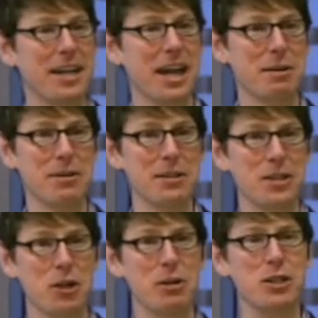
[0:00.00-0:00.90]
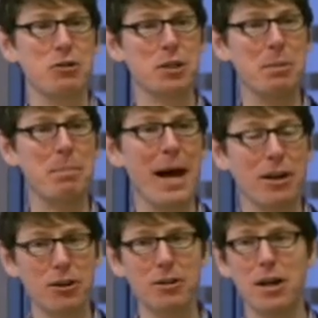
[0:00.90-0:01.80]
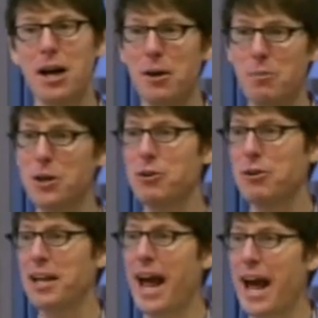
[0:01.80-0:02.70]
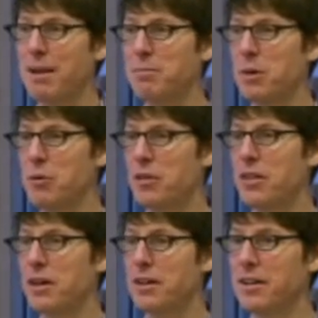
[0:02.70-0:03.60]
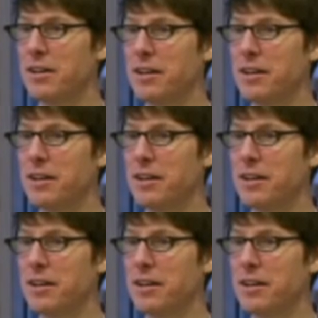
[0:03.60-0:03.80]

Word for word: can you know is usually better um, when you can add both the,